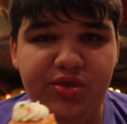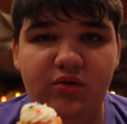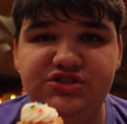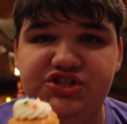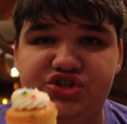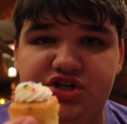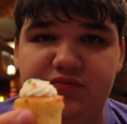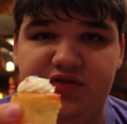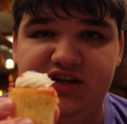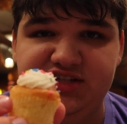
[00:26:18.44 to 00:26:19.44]
which is sure to
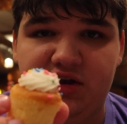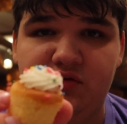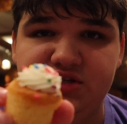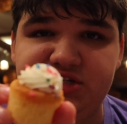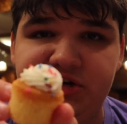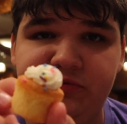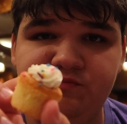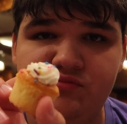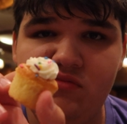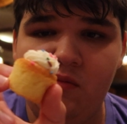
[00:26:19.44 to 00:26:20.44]
please anyone too.
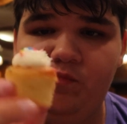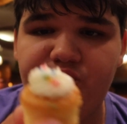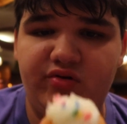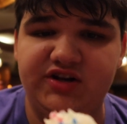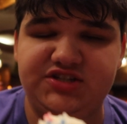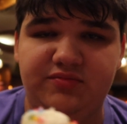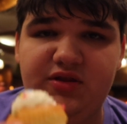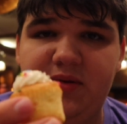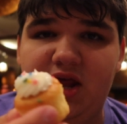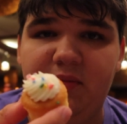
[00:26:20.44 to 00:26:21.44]
Pretty simple.
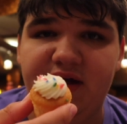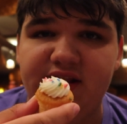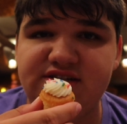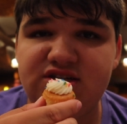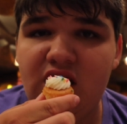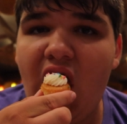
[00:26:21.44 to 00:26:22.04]
Let me get a bite of this.